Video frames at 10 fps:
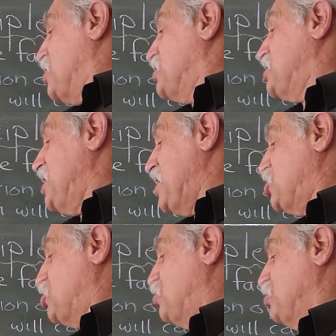
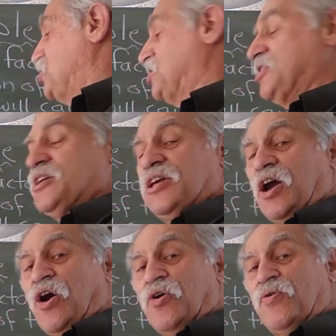
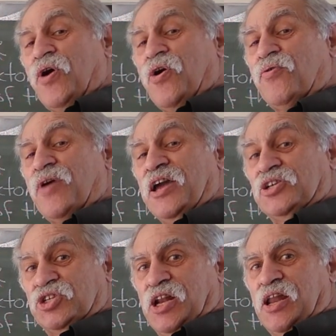
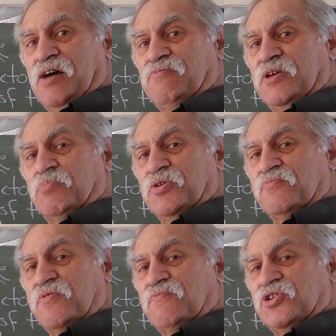CH2COOH, lovely bit of
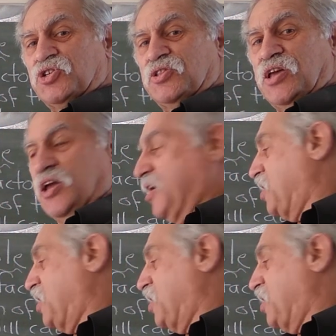revision there.